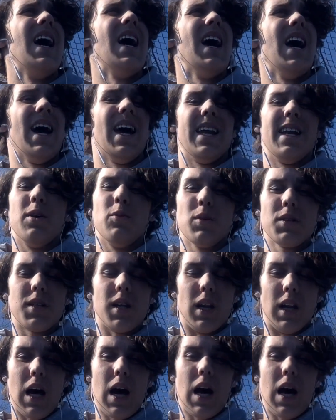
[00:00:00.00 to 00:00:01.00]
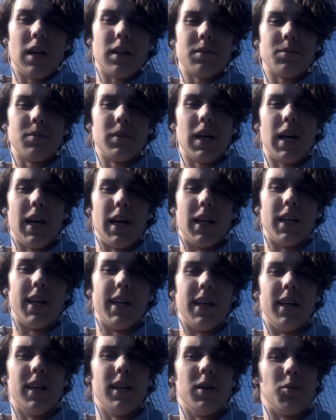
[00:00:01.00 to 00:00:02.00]
and it was a lot. And
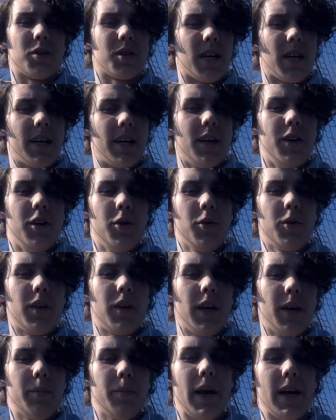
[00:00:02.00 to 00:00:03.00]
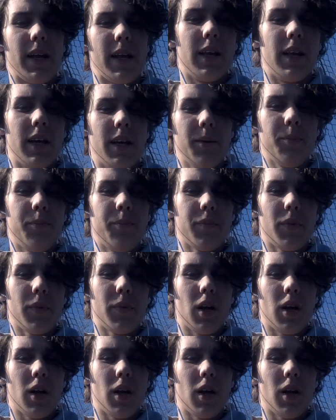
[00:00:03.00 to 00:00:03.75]
it was kind of new thing back then.